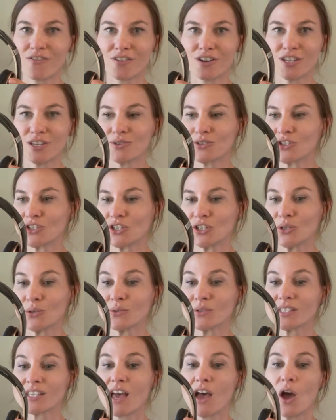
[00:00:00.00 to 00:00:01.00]
you
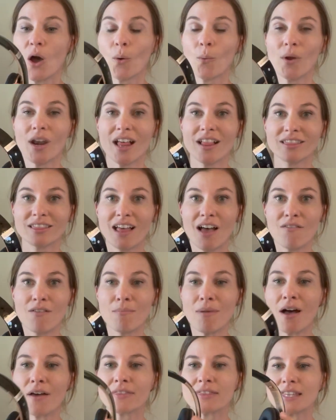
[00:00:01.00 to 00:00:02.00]
choose. What I love
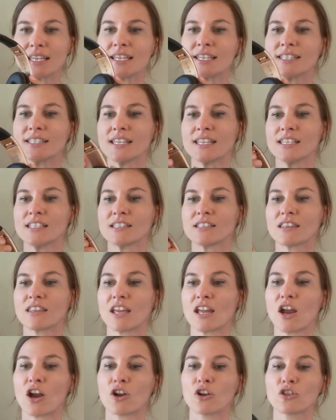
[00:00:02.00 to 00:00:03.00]
about these is
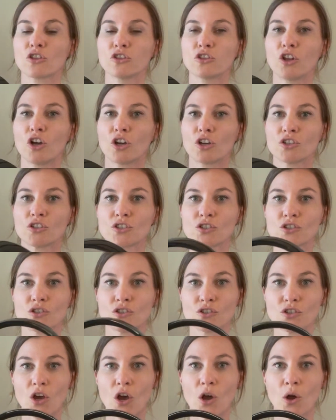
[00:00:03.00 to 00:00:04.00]
they look
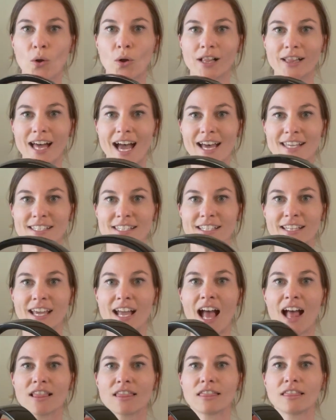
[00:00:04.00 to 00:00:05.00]
so classy. Like,
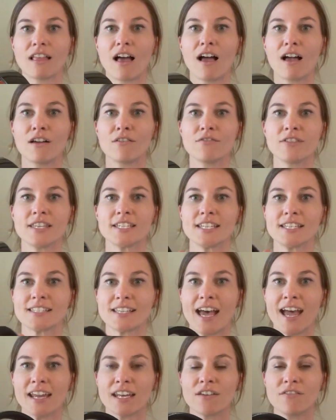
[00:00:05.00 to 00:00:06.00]
I love the
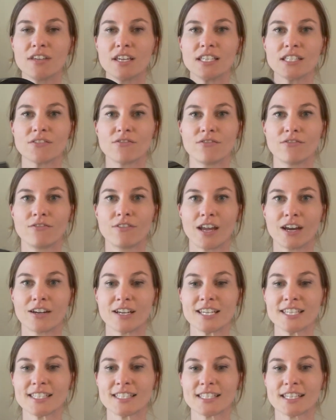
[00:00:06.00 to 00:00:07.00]
design of these,
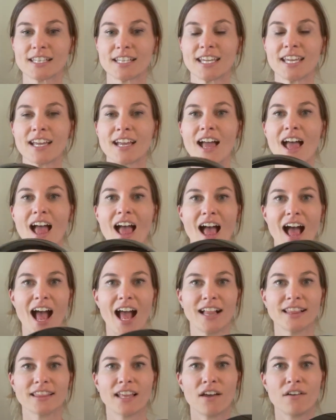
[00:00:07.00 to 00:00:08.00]
very sleek.
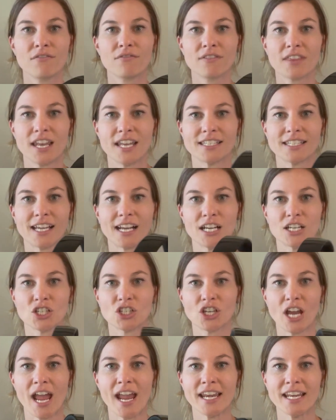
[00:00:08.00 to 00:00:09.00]
I love that it's like a
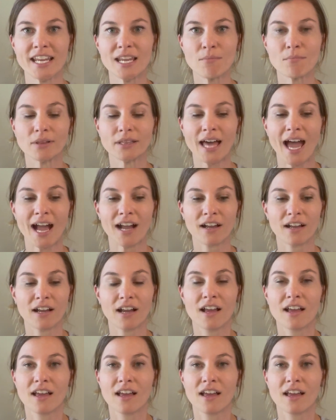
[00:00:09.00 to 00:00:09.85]
shiny black